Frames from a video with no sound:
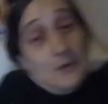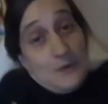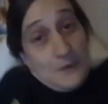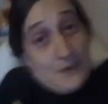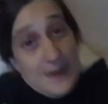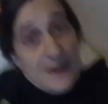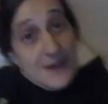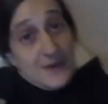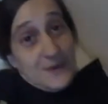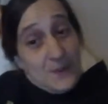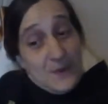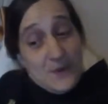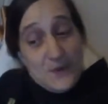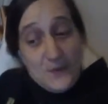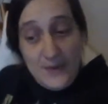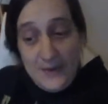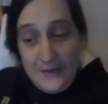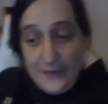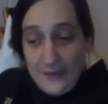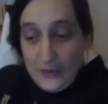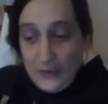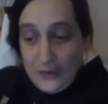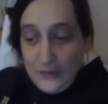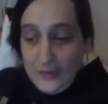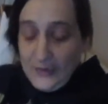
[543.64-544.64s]
that's what we
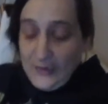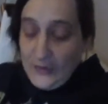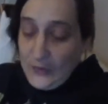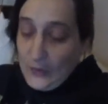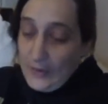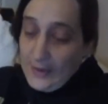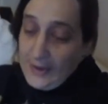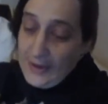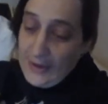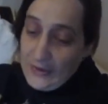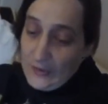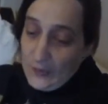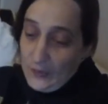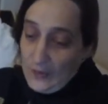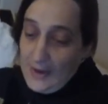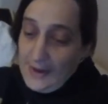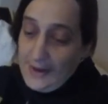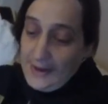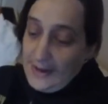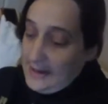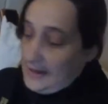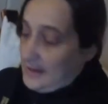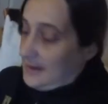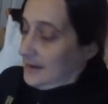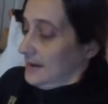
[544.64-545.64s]
learned in
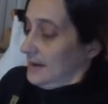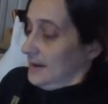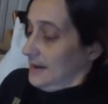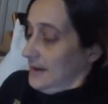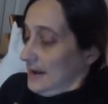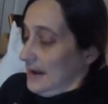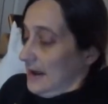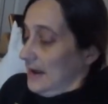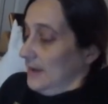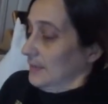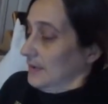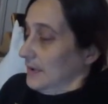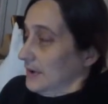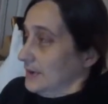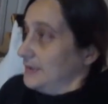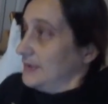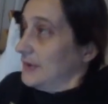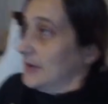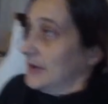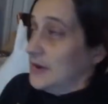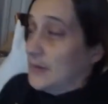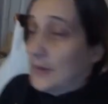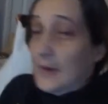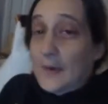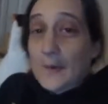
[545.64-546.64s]
2020. Now we're going to
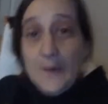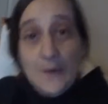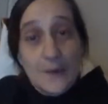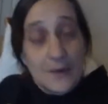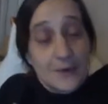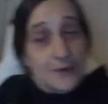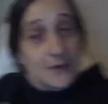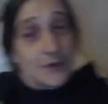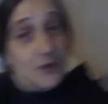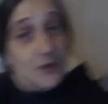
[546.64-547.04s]
tell you what we want to